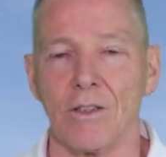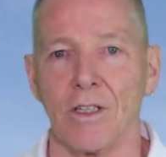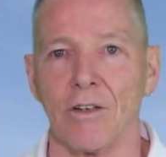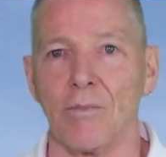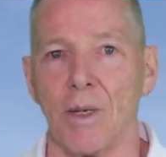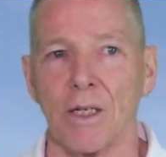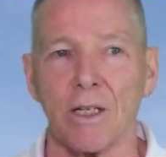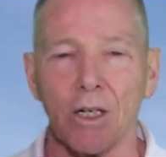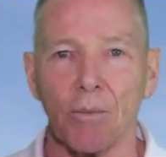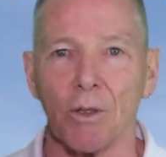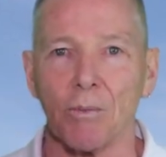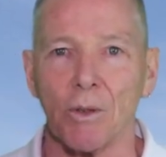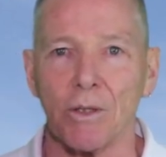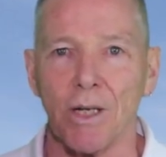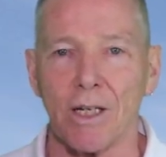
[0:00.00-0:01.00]
to give me a little
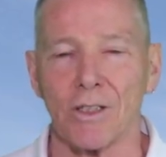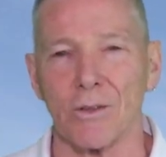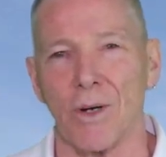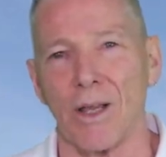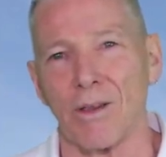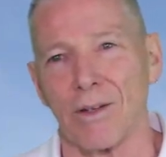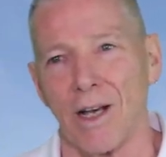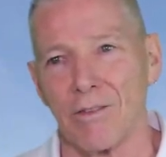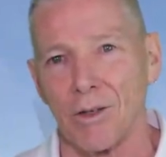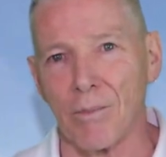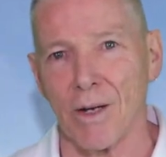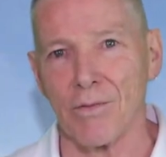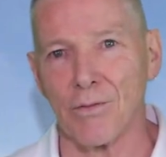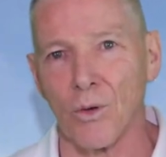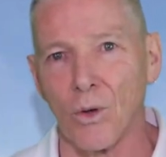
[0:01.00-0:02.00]
bit of protection rather than
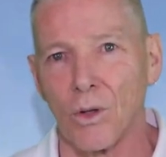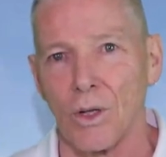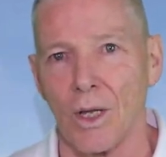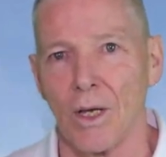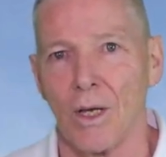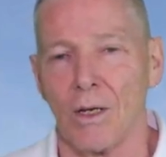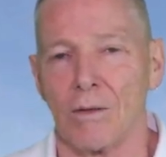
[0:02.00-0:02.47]
having my full